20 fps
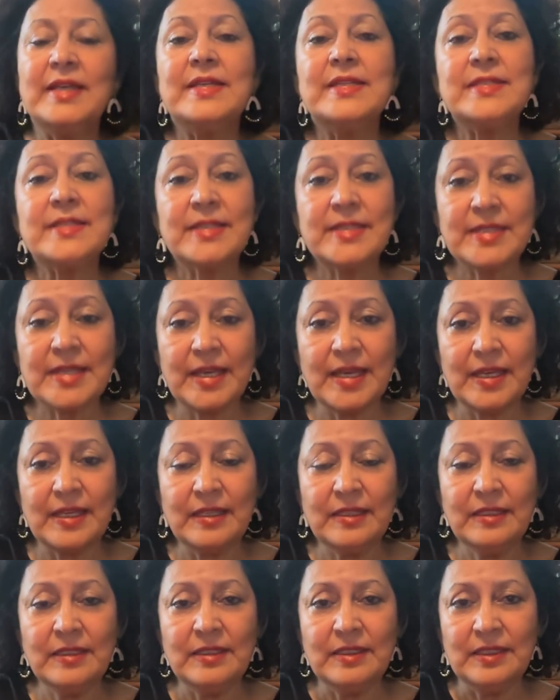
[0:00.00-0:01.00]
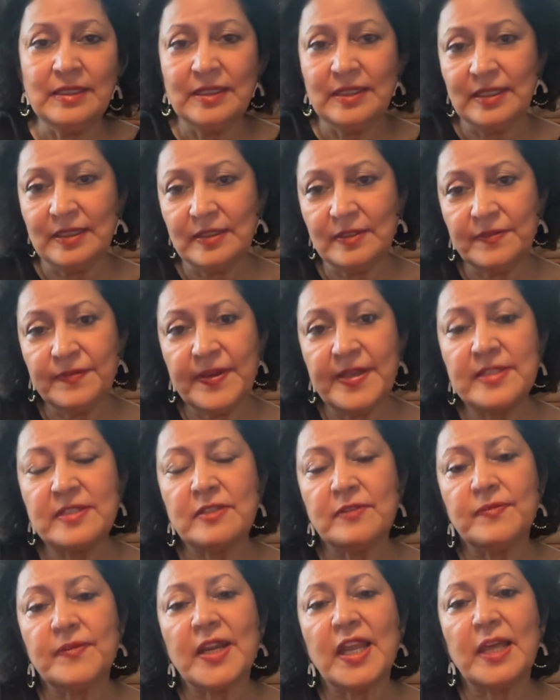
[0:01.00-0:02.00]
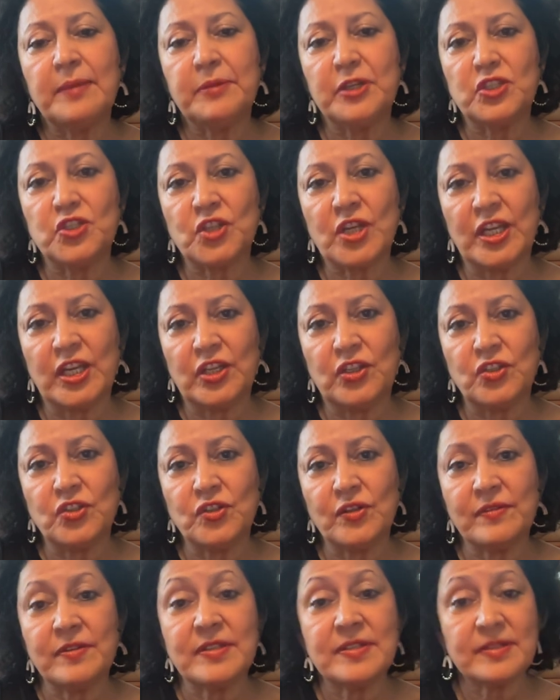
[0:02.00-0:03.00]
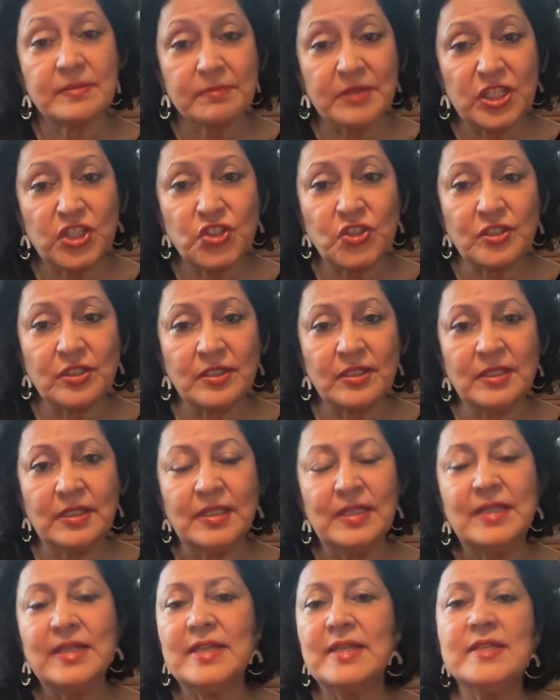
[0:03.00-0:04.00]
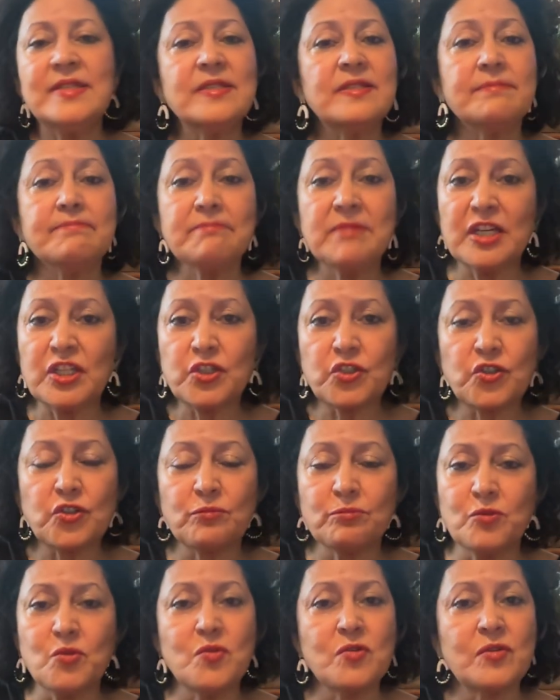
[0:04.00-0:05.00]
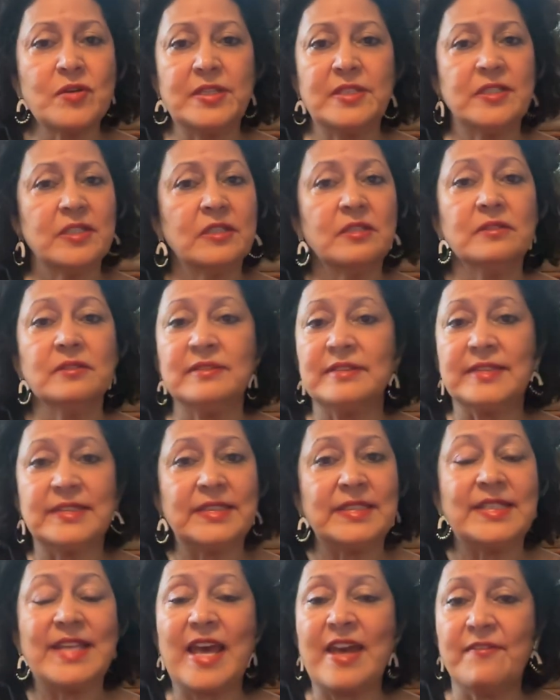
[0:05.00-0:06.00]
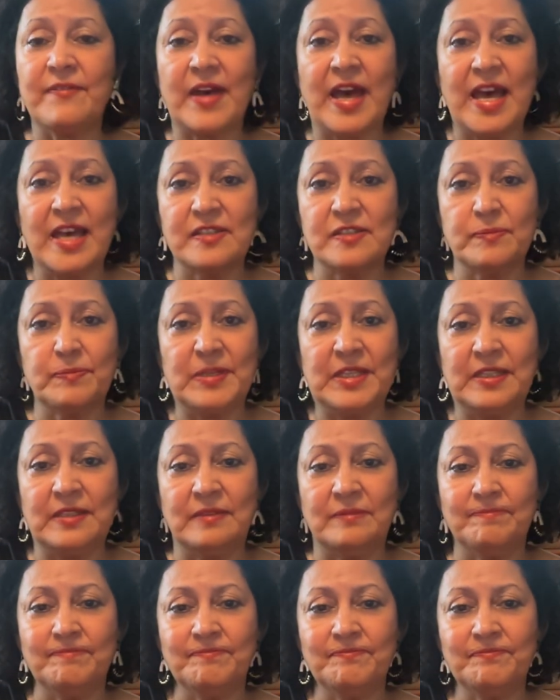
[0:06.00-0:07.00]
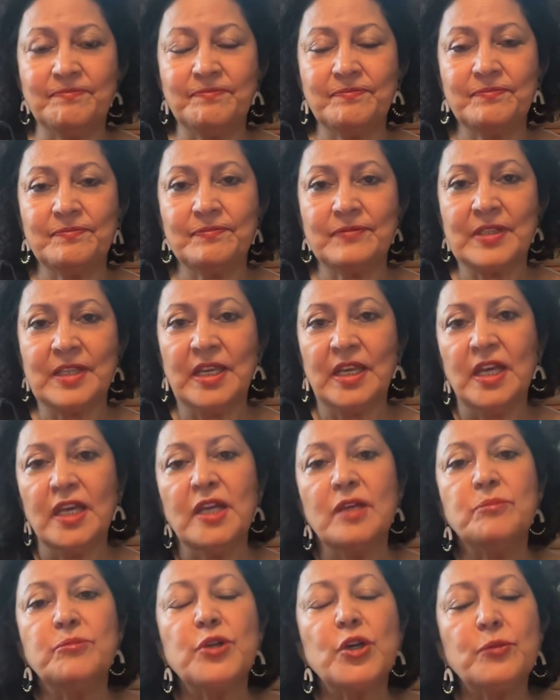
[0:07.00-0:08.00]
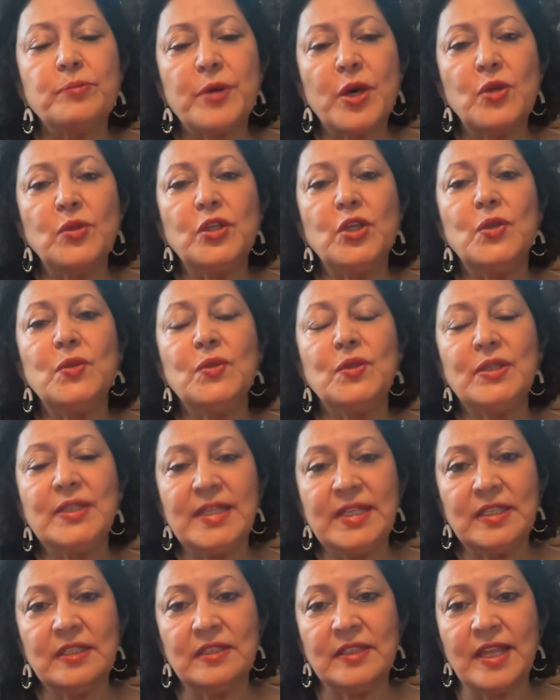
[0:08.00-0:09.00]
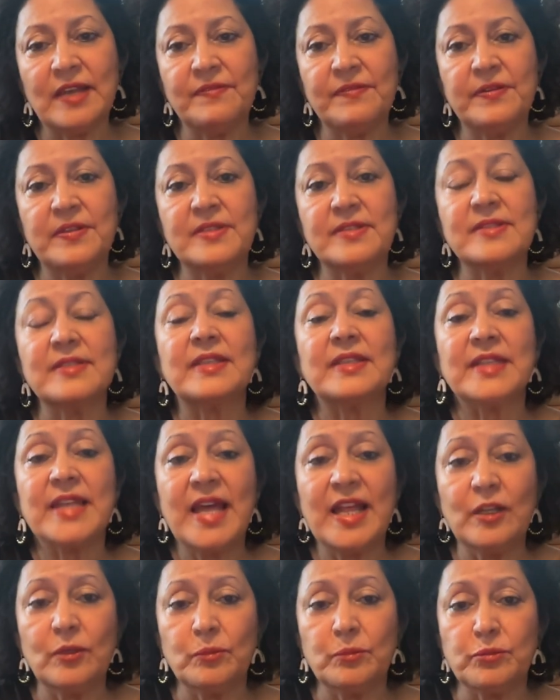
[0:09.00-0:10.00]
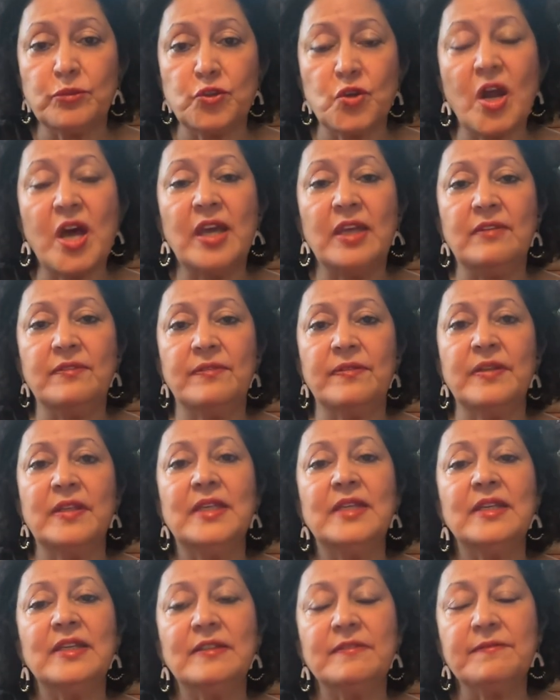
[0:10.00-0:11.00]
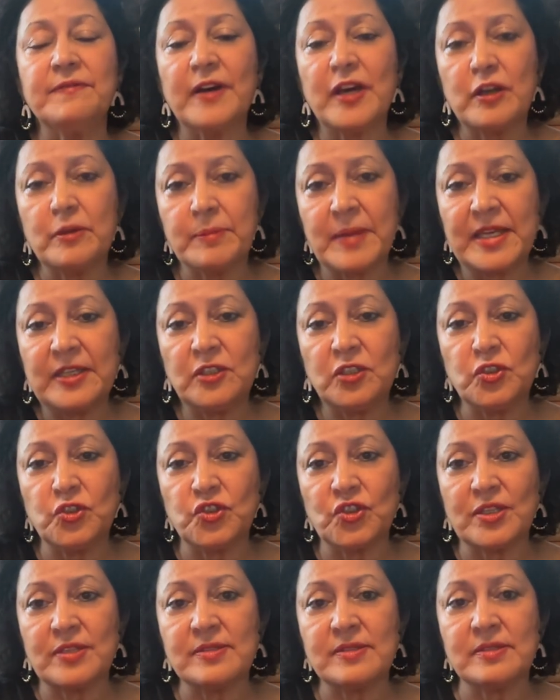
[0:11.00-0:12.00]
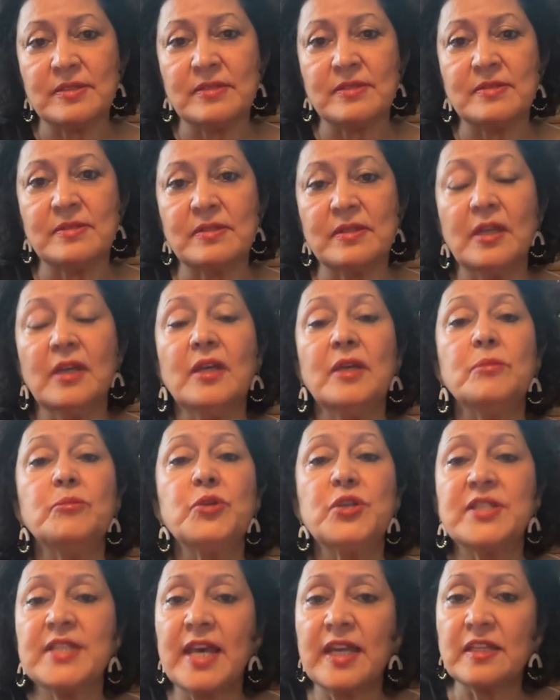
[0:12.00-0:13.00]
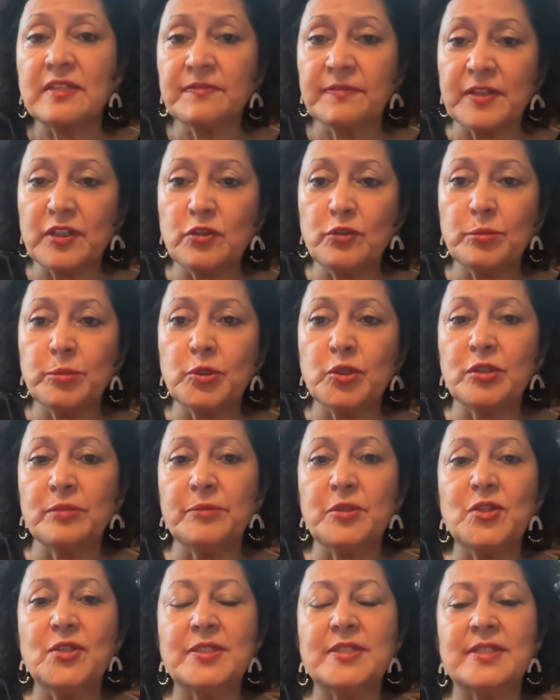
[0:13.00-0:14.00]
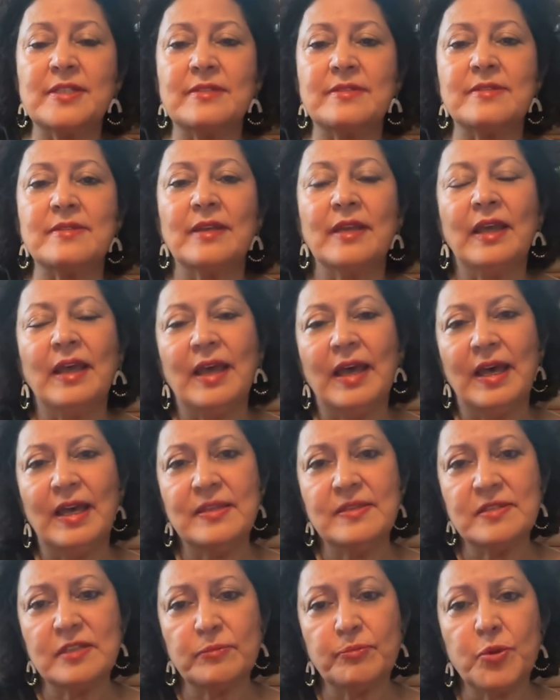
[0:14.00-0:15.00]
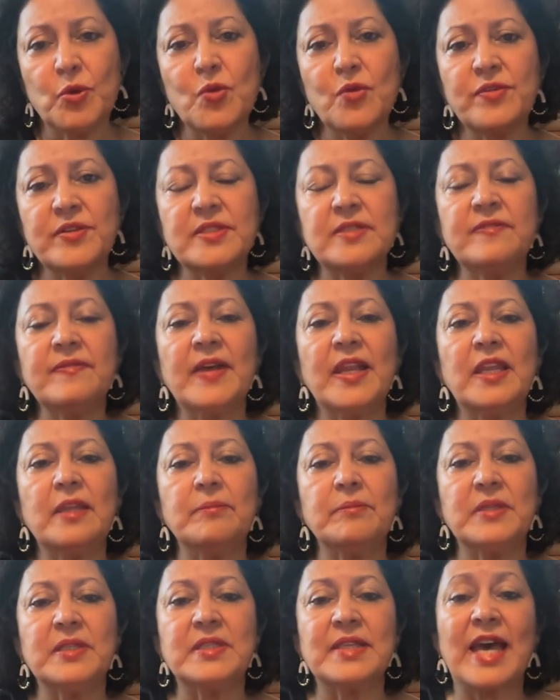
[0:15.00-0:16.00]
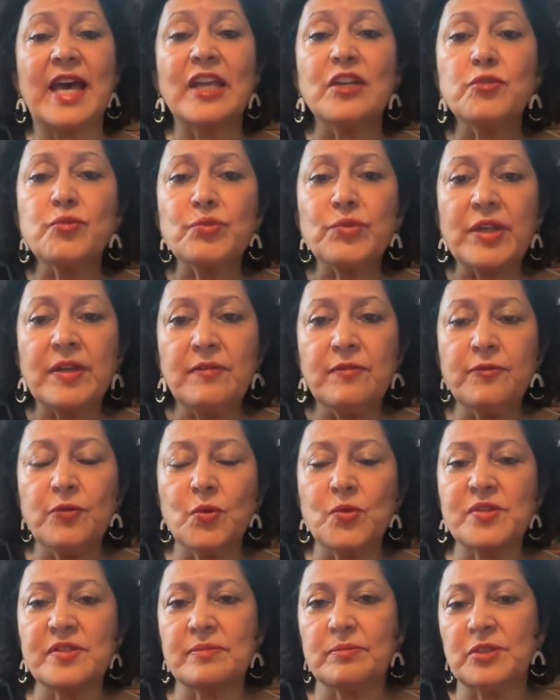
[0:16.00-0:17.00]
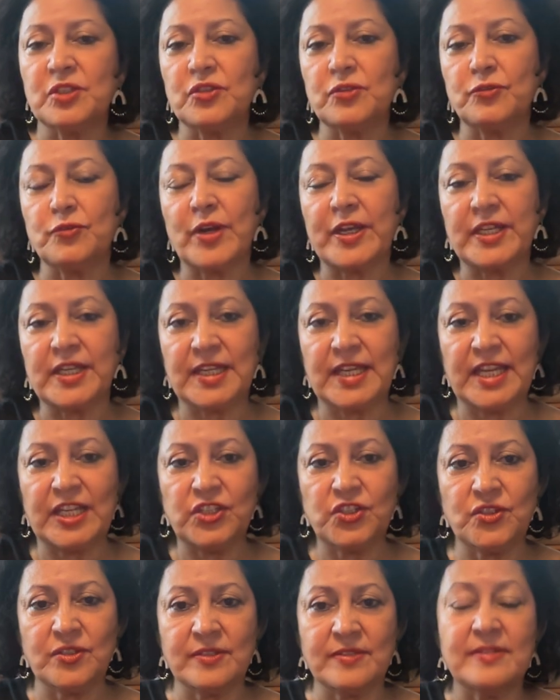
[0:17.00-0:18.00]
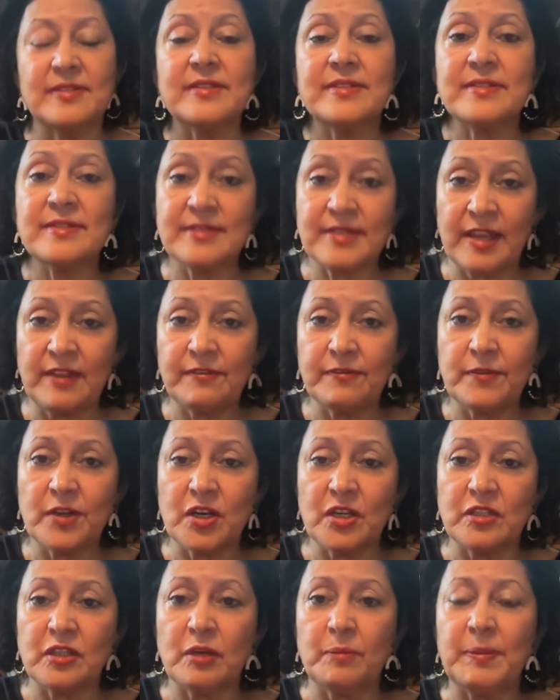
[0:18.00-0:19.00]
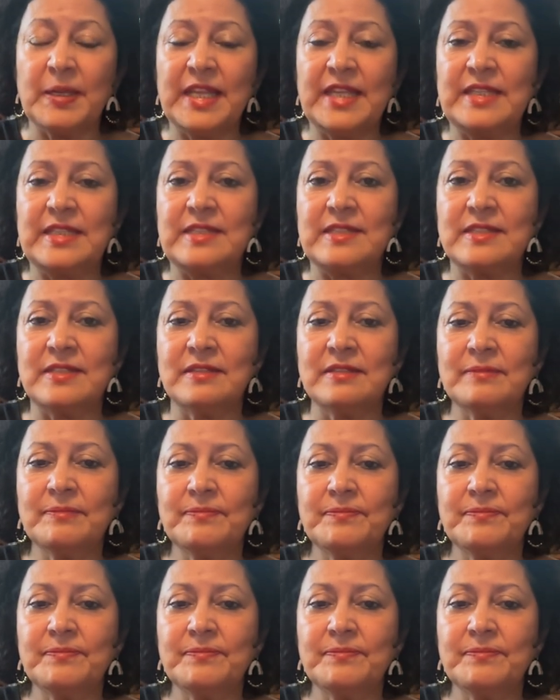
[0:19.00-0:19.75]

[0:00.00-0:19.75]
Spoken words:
Today, in the face of climate change, this mission is much more critical than it ever has been. Pro bono legal efforts can help drive environmental justice, protect vulnerable communities, and support the development and enforcement of regulations that safeguard our planet.